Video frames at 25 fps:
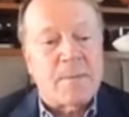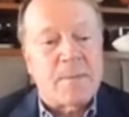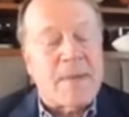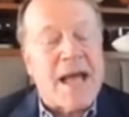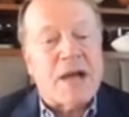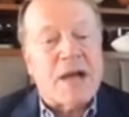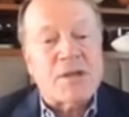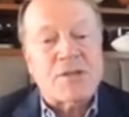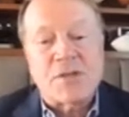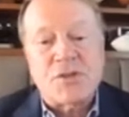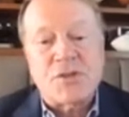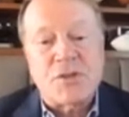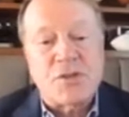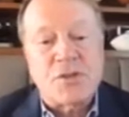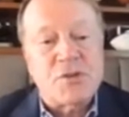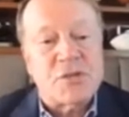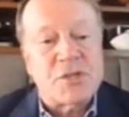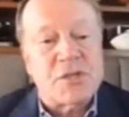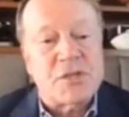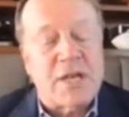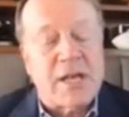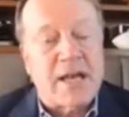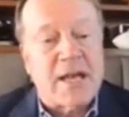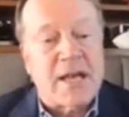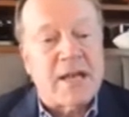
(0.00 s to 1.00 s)
Miles, as you
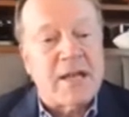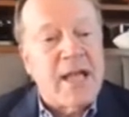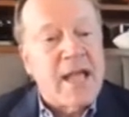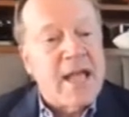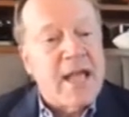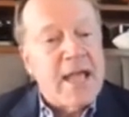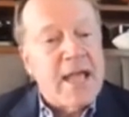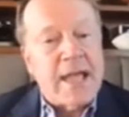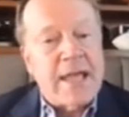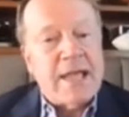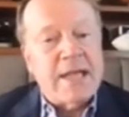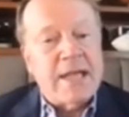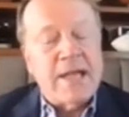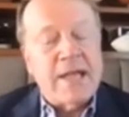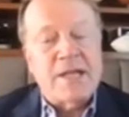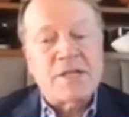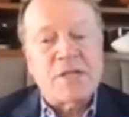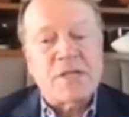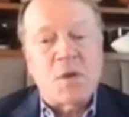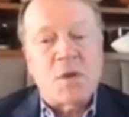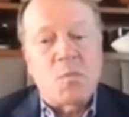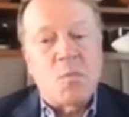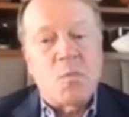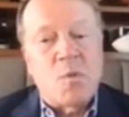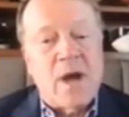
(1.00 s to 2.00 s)
said, it
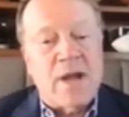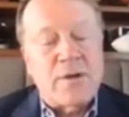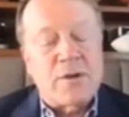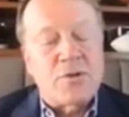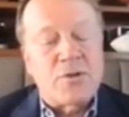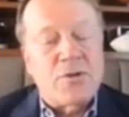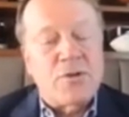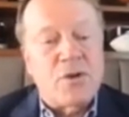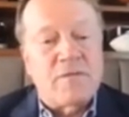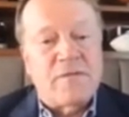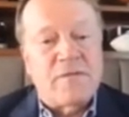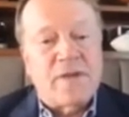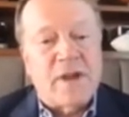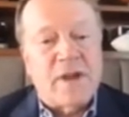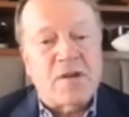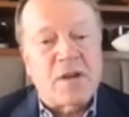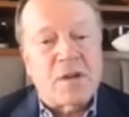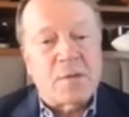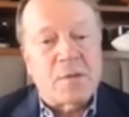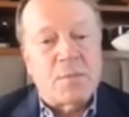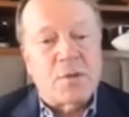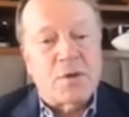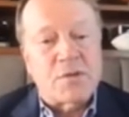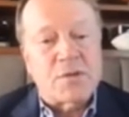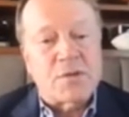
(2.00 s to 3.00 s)
isn't one or two
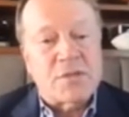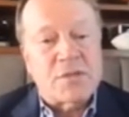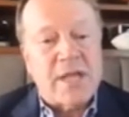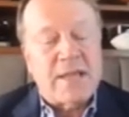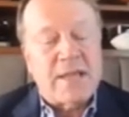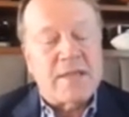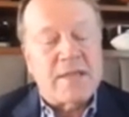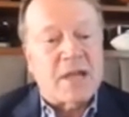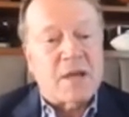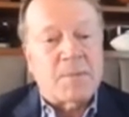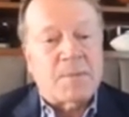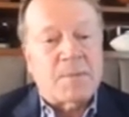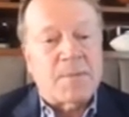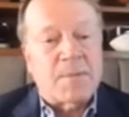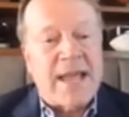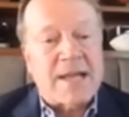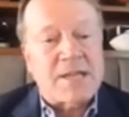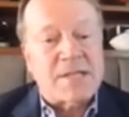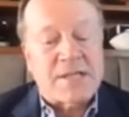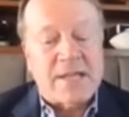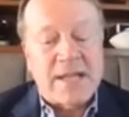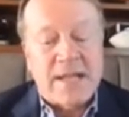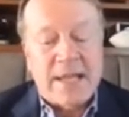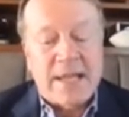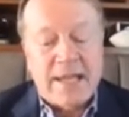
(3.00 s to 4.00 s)
variables in the
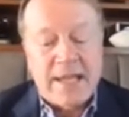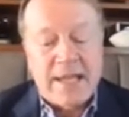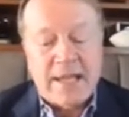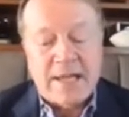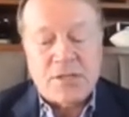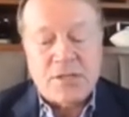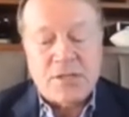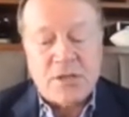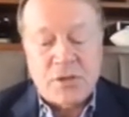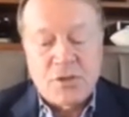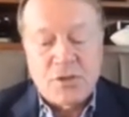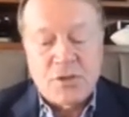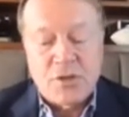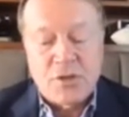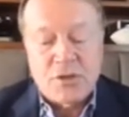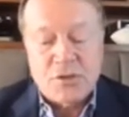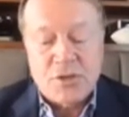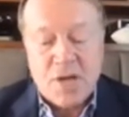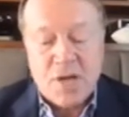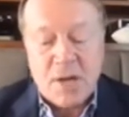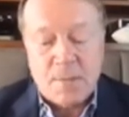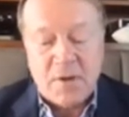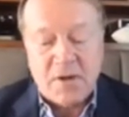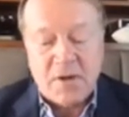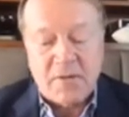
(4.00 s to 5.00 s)
complexity. It is a
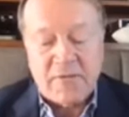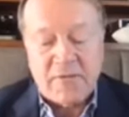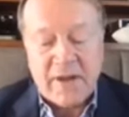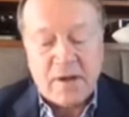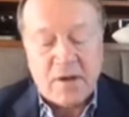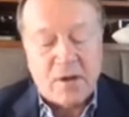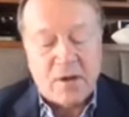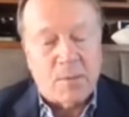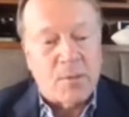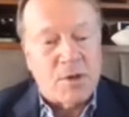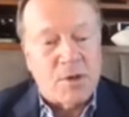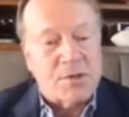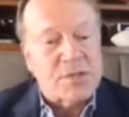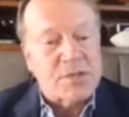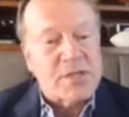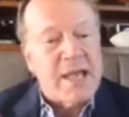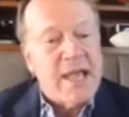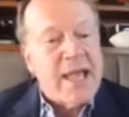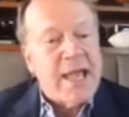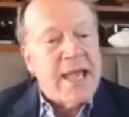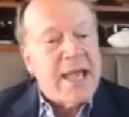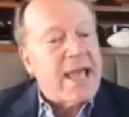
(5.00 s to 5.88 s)
huge number of variables.